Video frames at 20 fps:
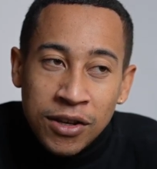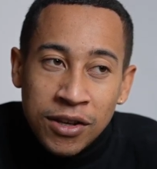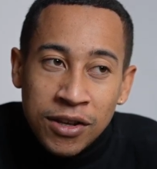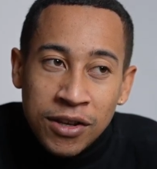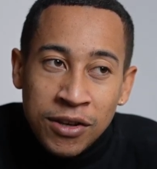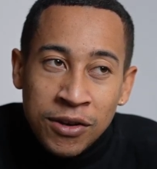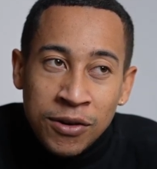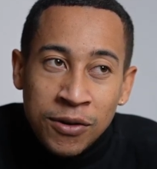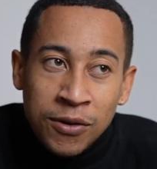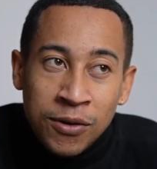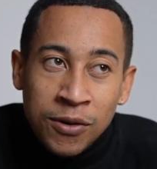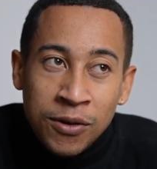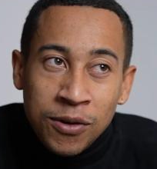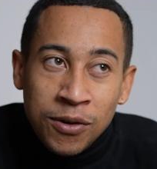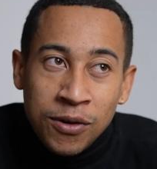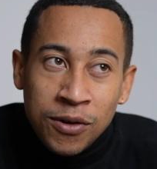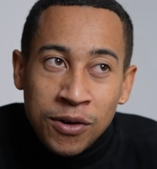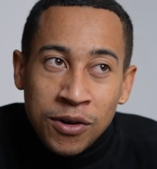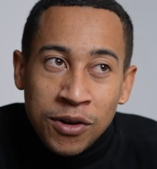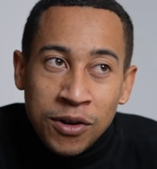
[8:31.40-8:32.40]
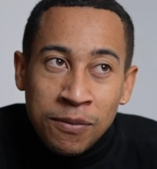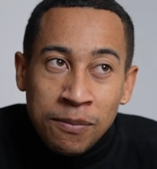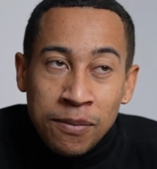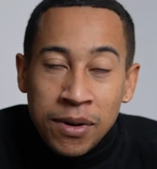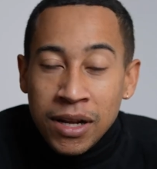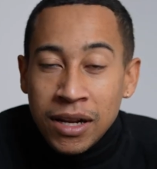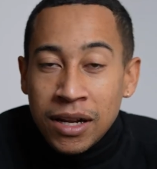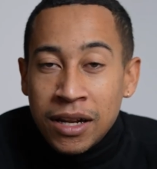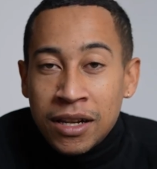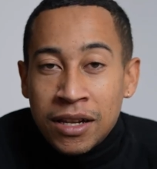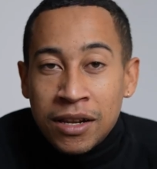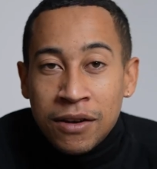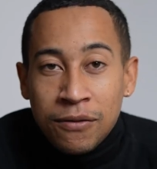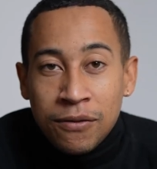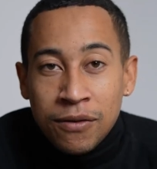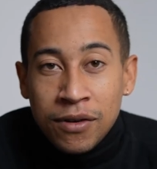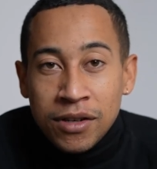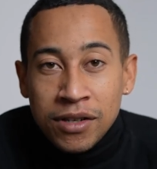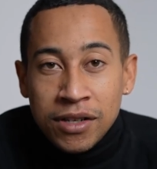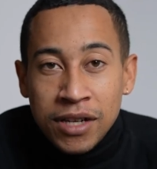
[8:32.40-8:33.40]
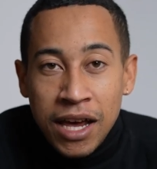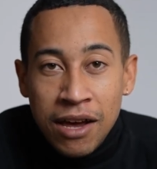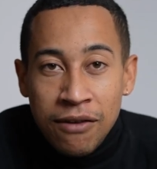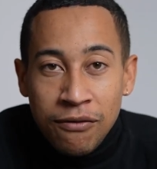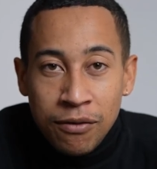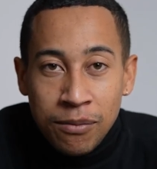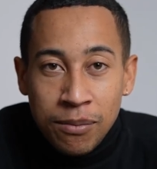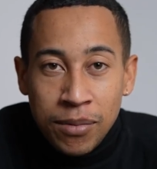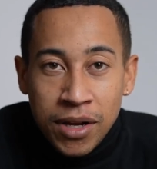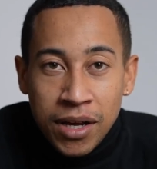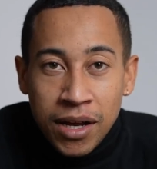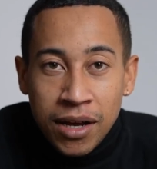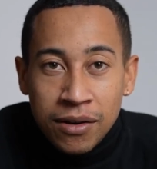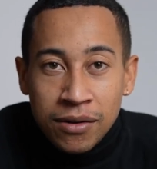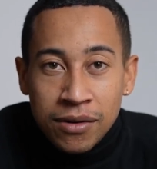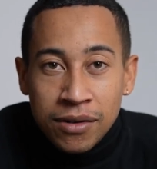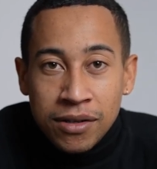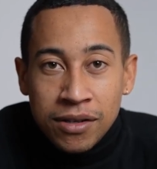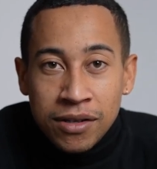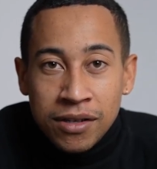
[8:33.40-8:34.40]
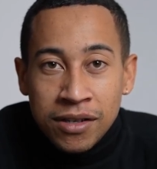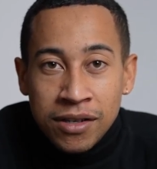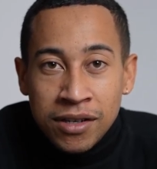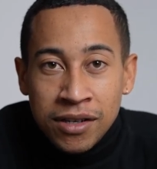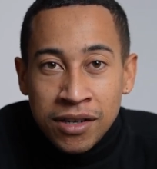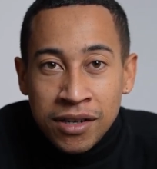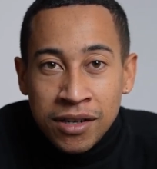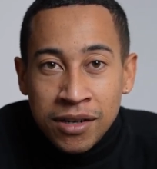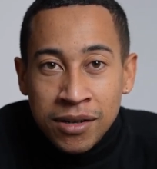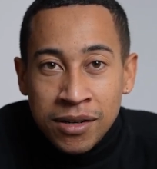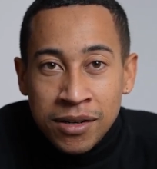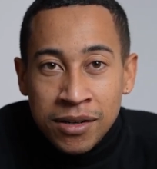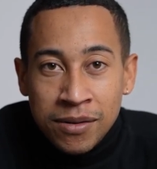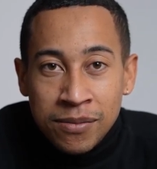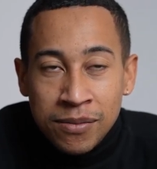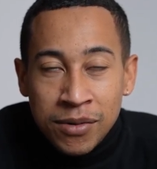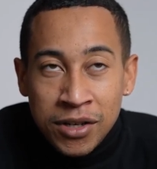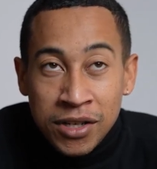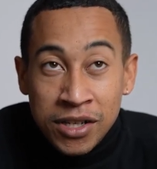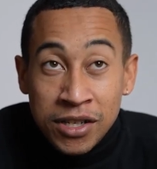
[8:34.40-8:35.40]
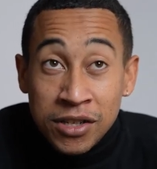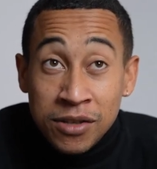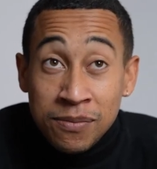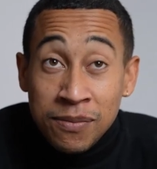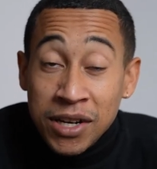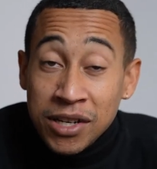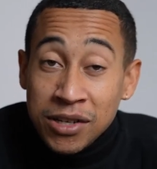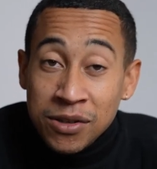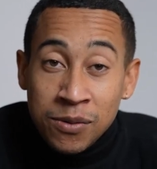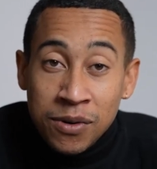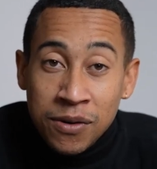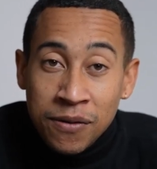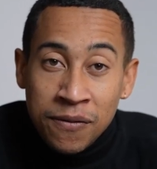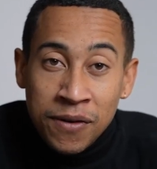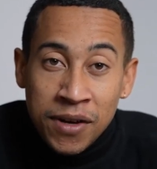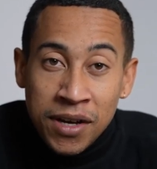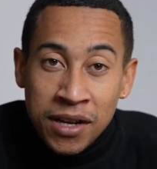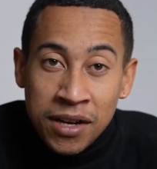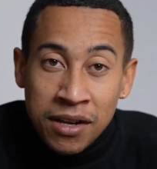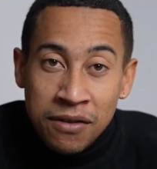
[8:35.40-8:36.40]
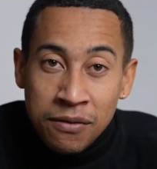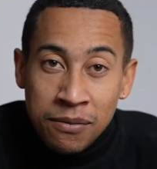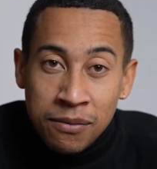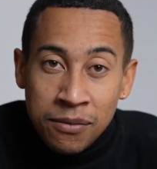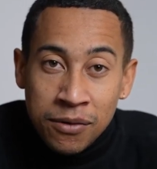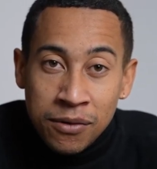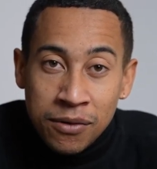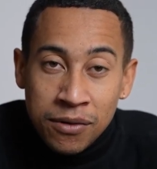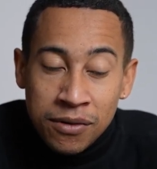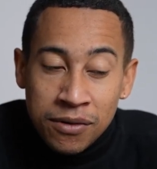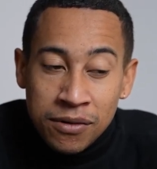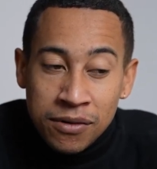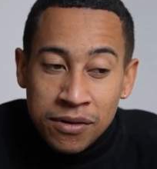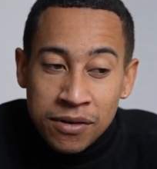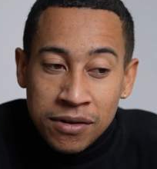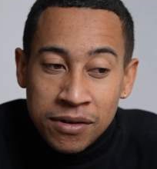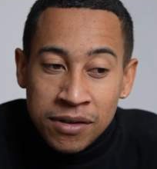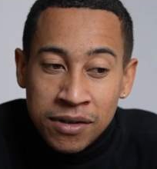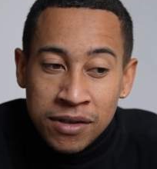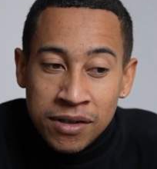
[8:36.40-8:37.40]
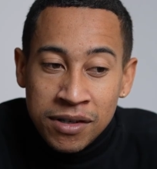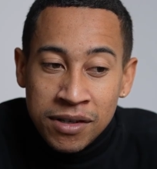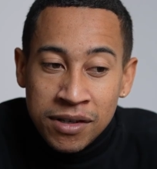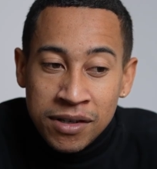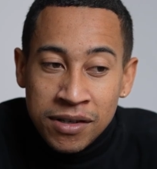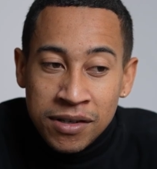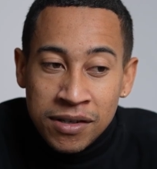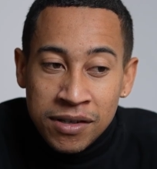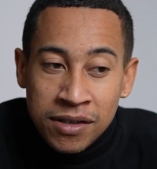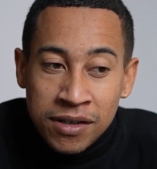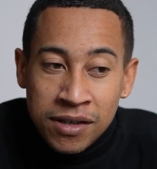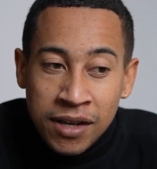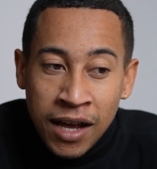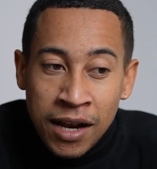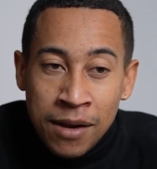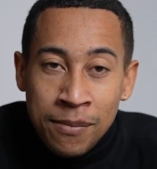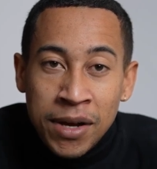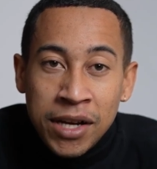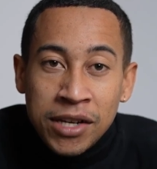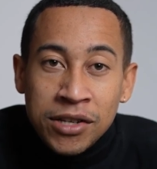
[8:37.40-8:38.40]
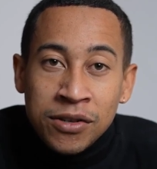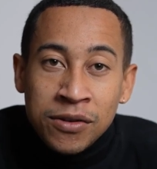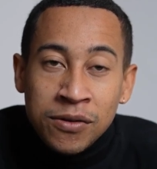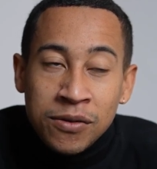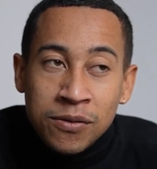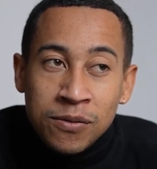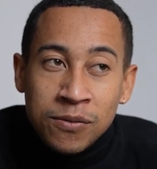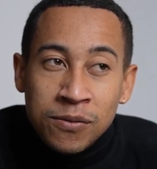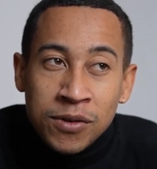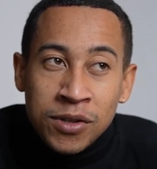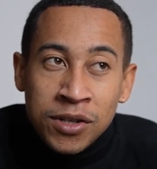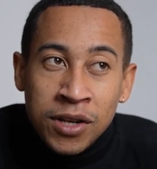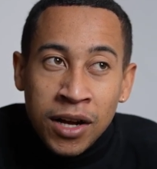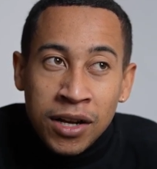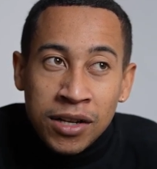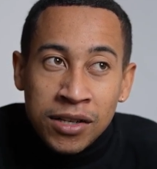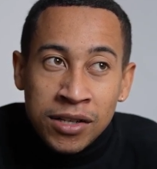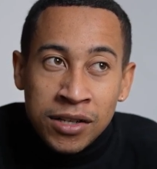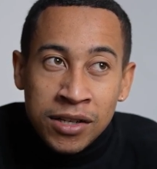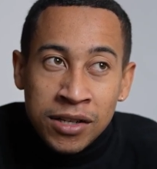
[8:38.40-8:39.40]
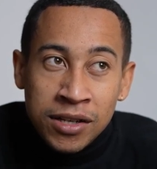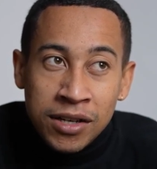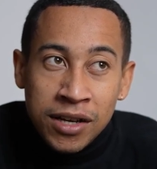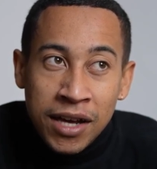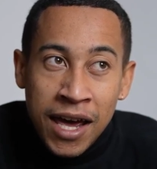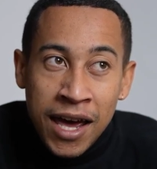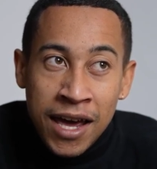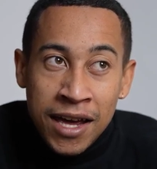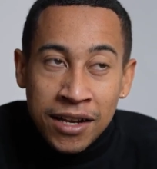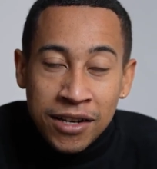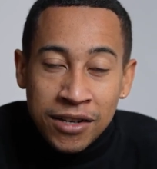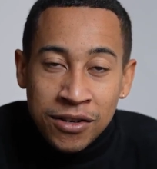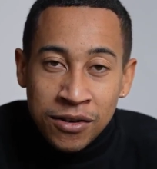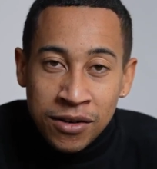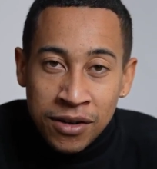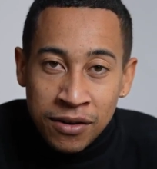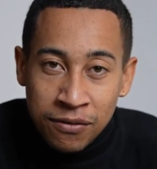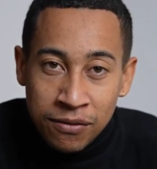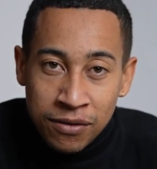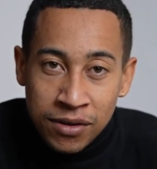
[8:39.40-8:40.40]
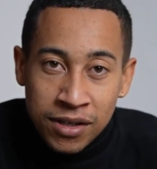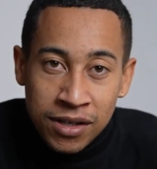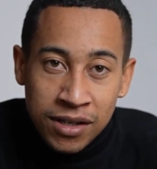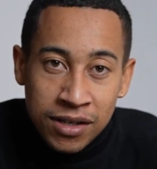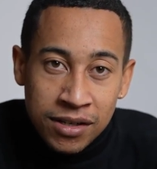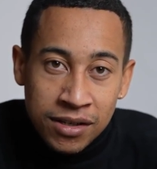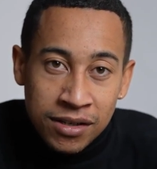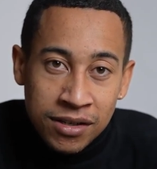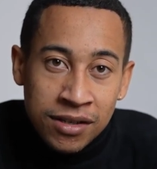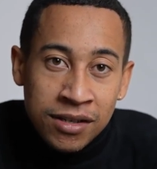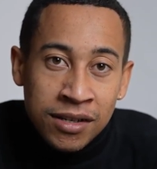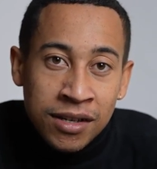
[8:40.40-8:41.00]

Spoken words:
you're completely different to everybody else, because it just makes you want to fit in even more, and it makes you start to hate your differences.